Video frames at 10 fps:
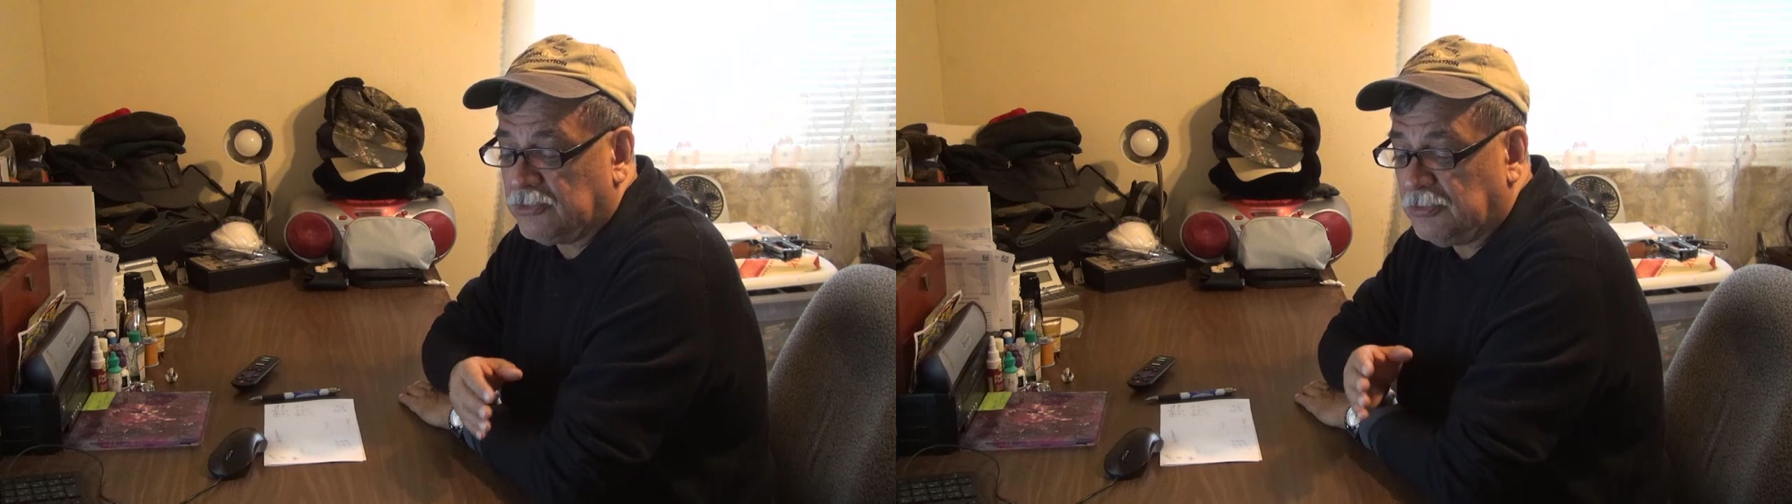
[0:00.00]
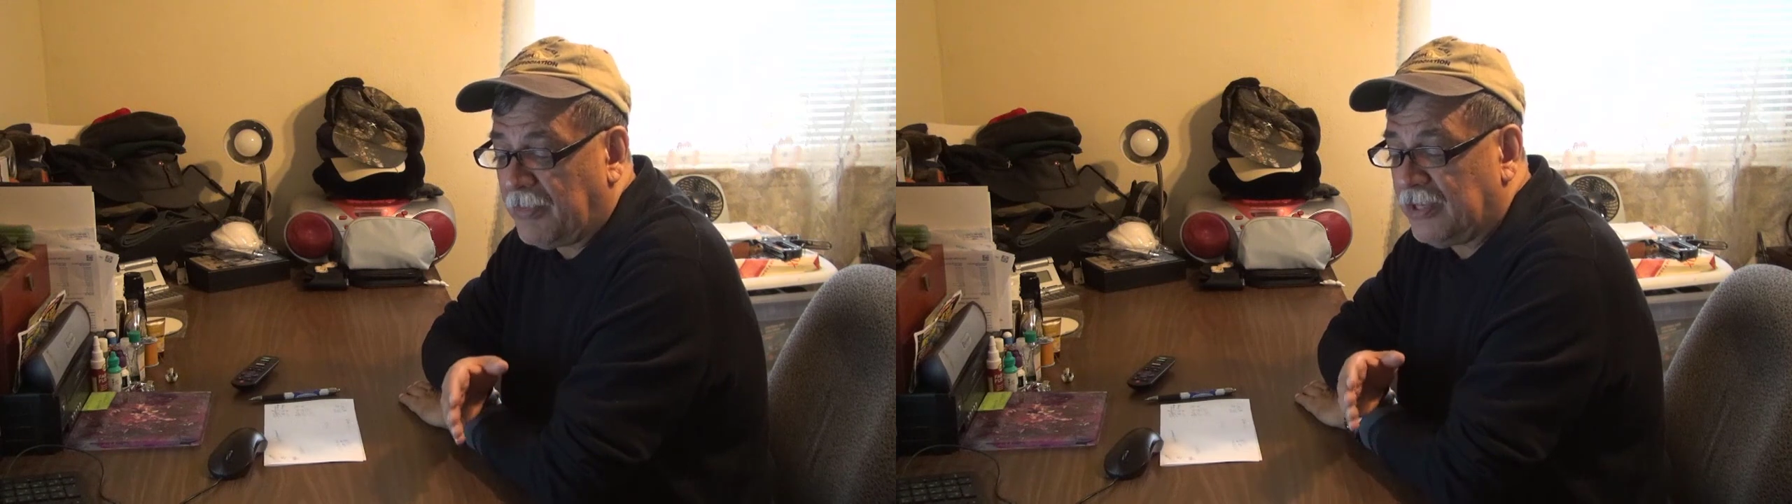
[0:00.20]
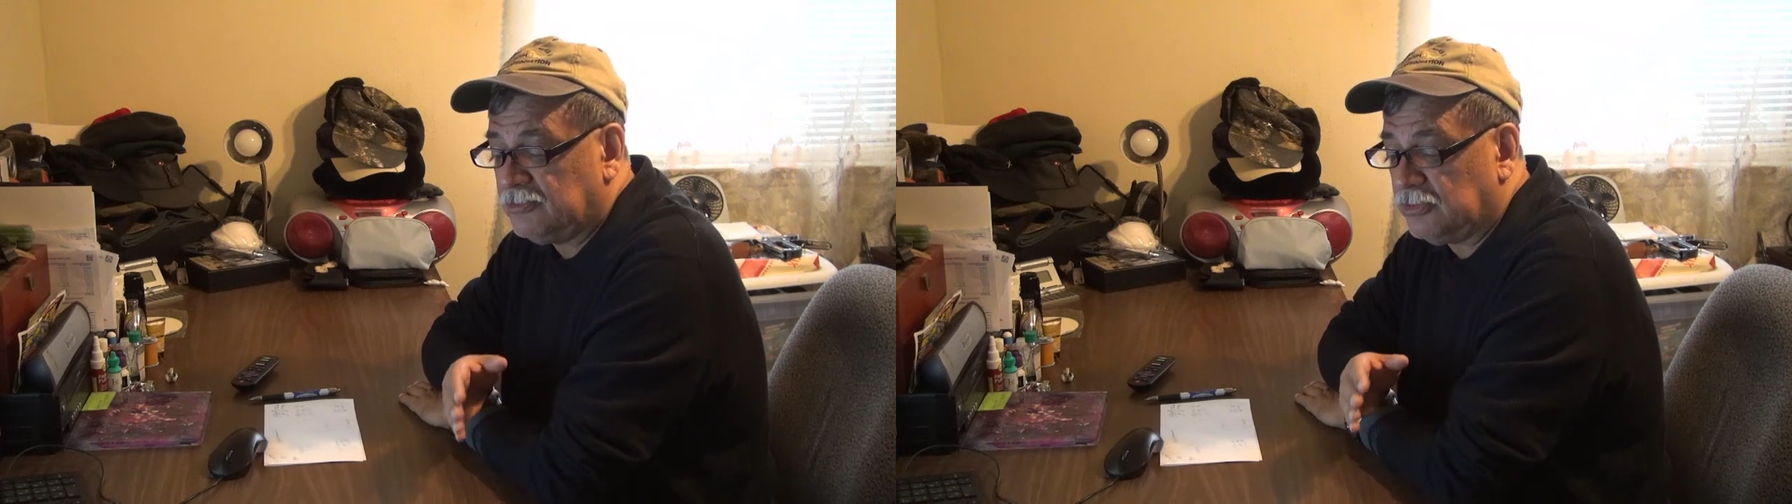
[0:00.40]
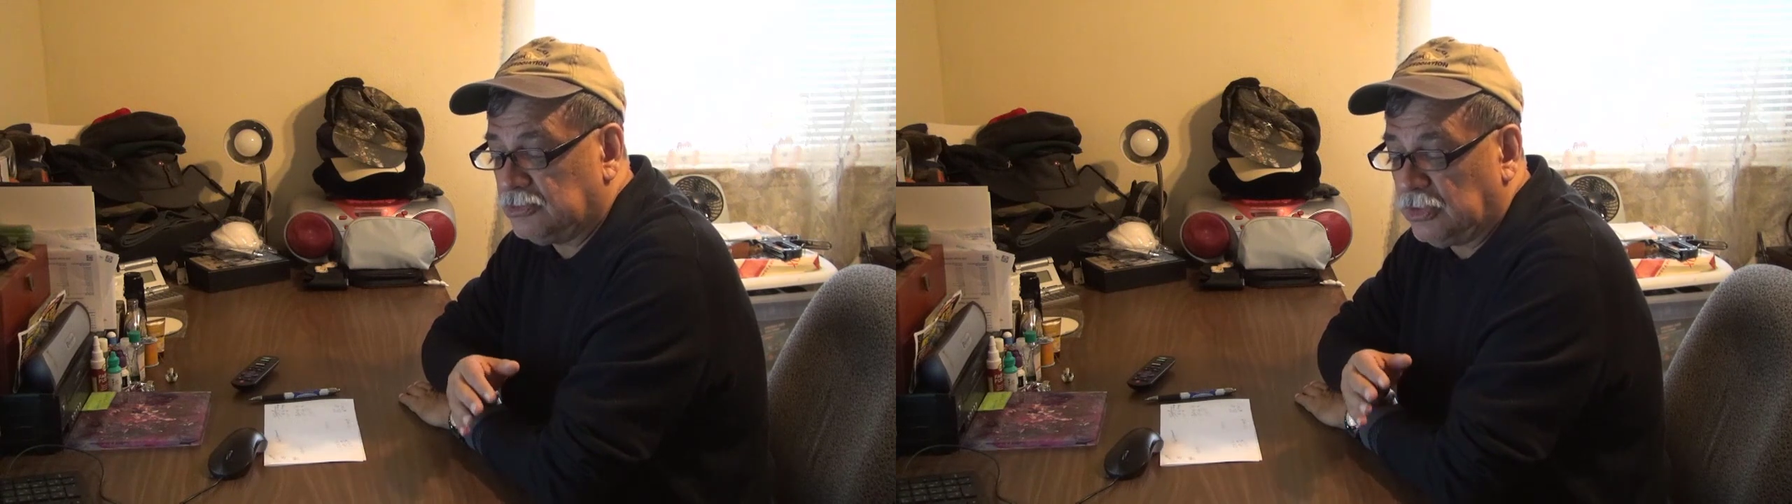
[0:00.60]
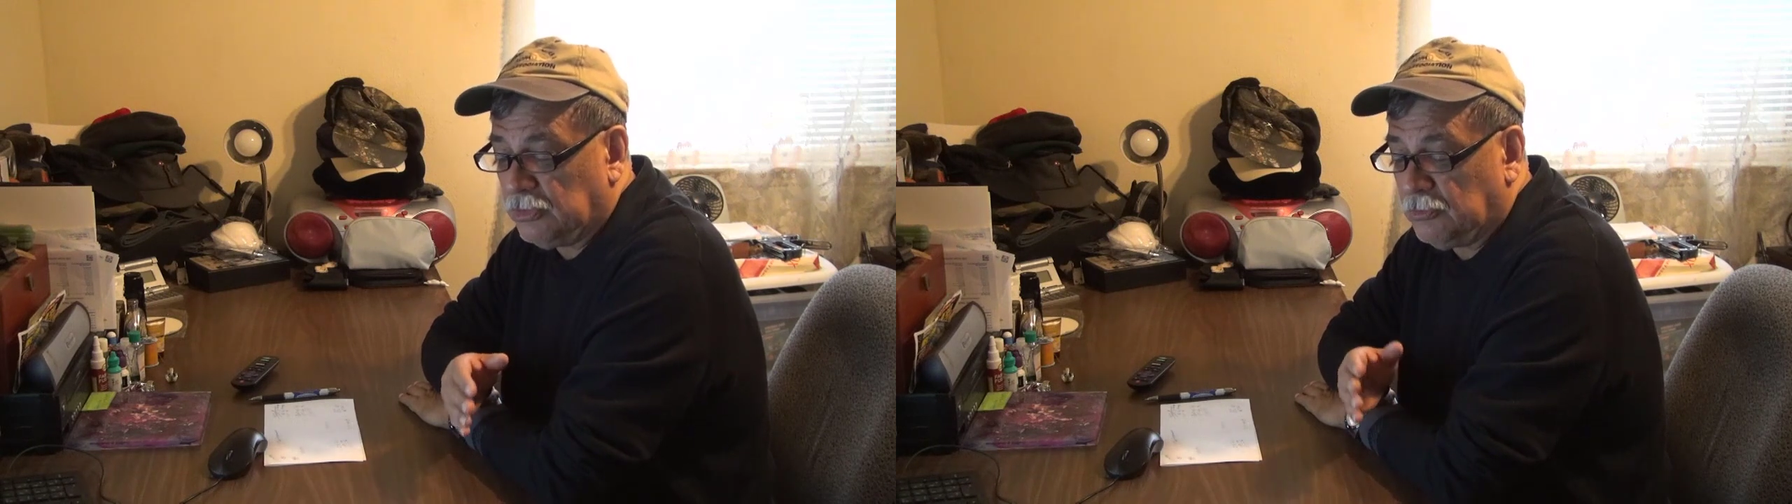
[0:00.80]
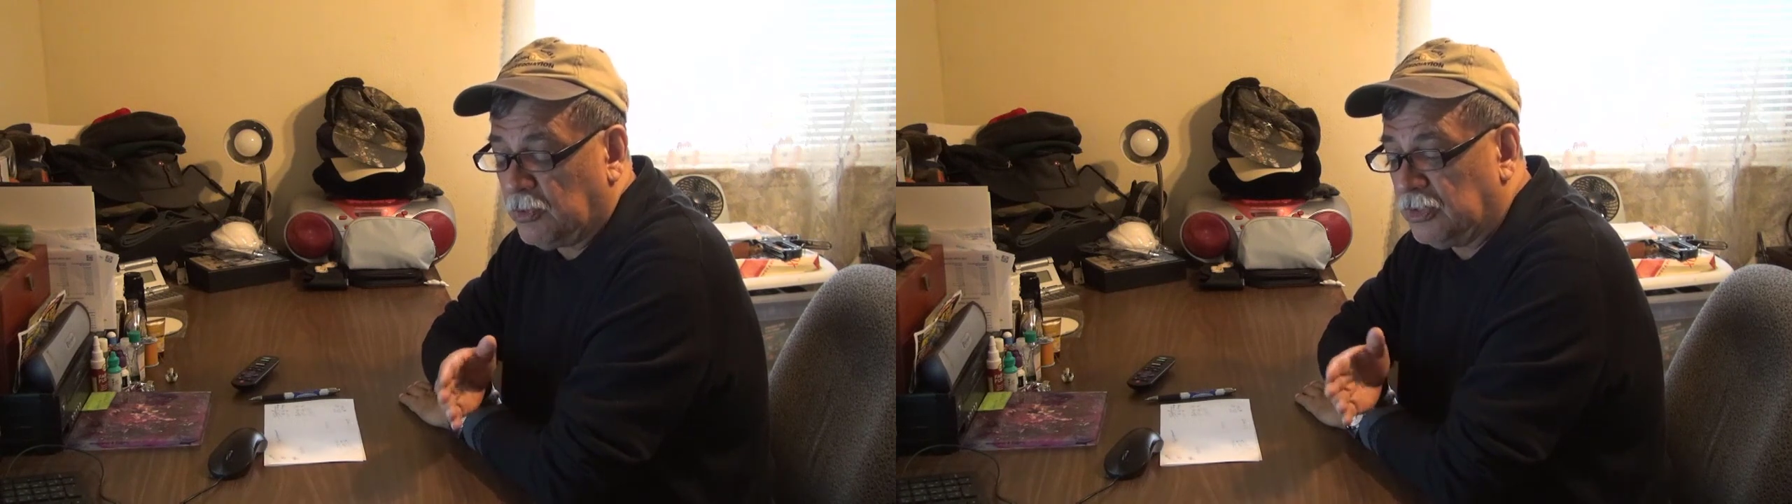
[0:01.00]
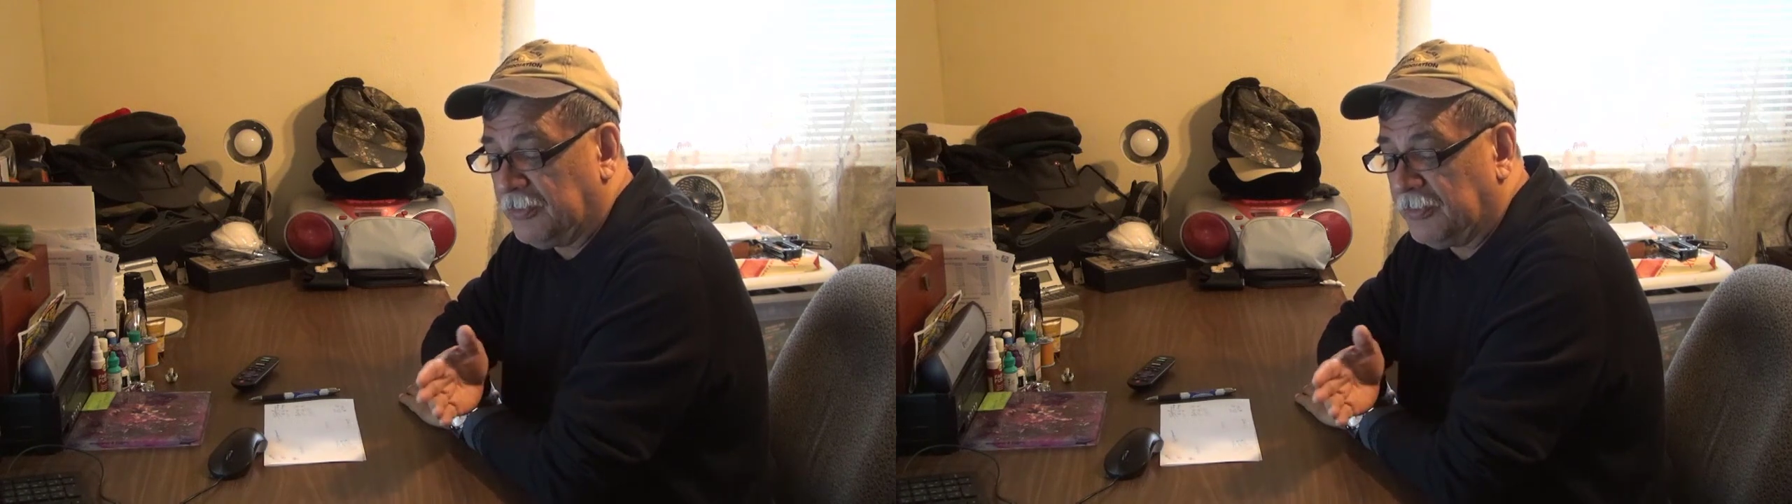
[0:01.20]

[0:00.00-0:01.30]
your master's and you want to